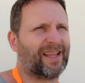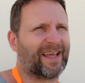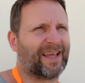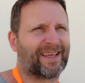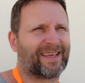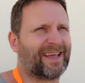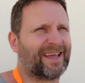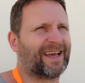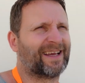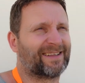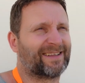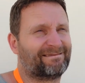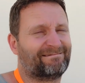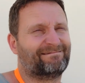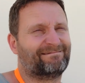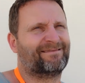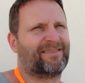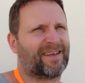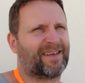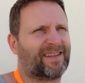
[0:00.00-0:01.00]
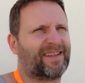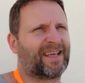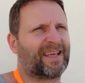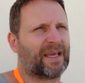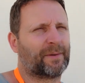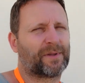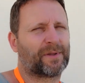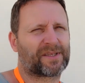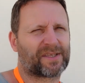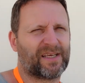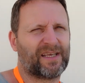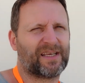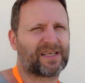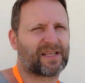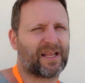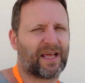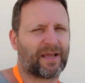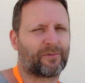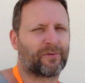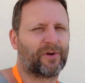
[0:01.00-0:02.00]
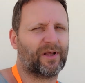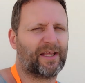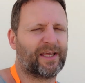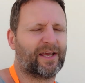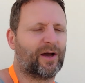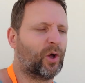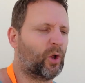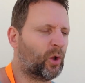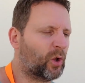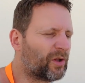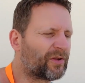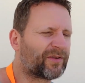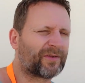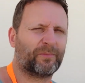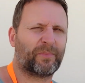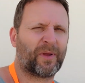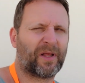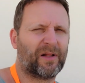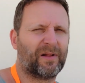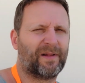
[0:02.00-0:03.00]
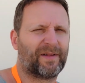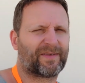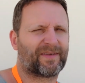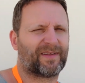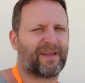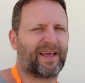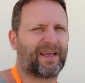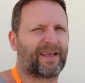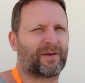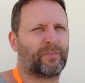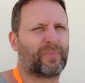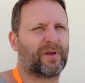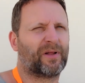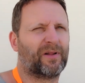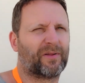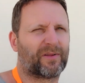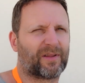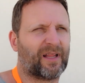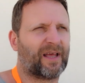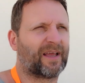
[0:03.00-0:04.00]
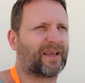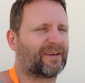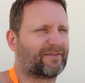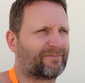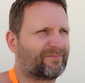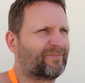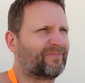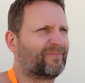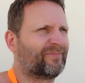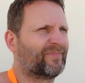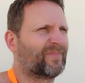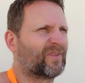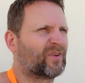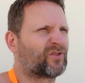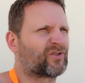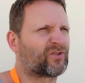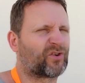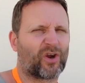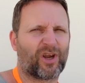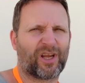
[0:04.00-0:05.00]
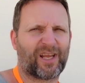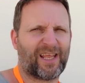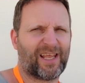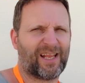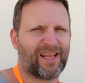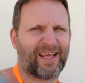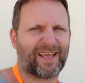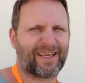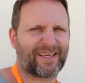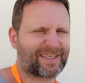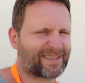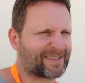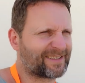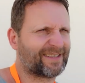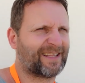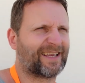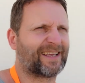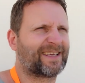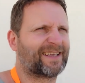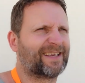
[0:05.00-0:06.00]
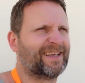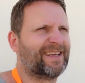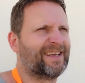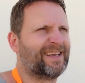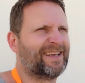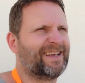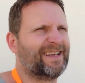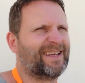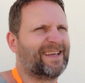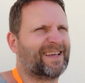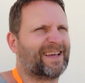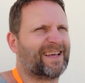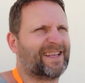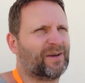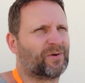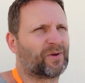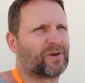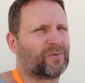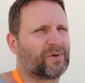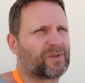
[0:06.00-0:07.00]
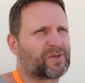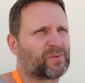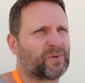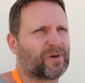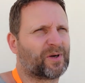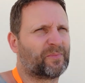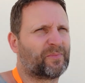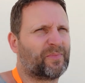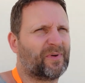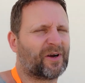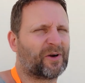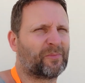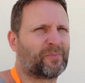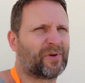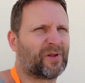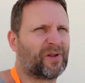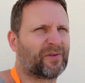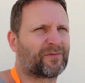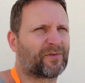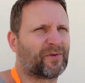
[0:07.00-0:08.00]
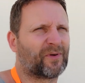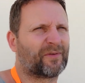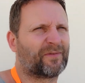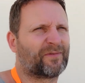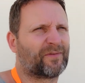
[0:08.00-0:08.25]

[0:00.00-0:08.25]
Like yeah, the Gibbon Sea is like really old built like sturdy like, and the other ones are built for.